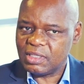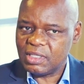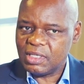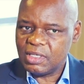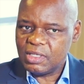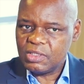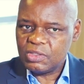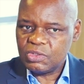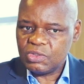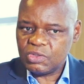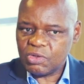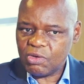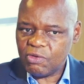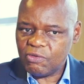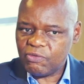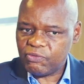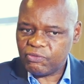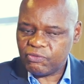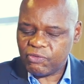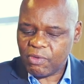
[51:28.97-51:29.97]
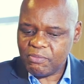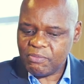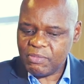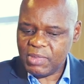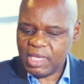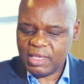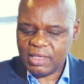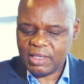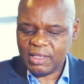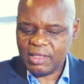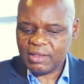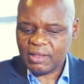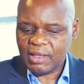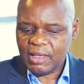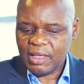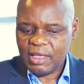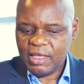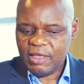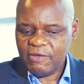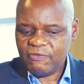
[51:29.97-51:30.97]
mm So for me,
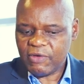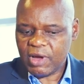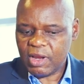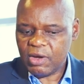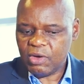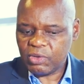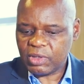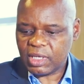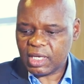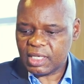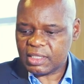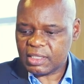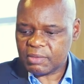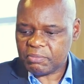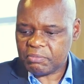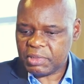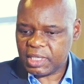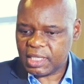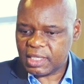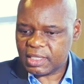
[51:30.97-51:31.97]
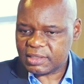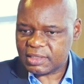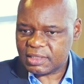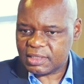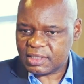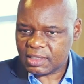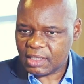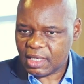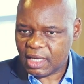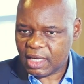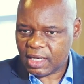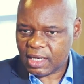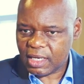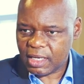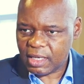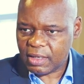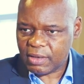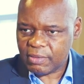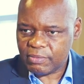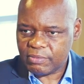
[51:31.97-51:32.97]
if I look at the biggest
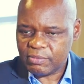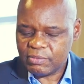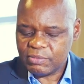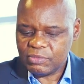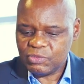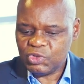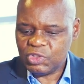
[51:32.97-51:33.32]
um,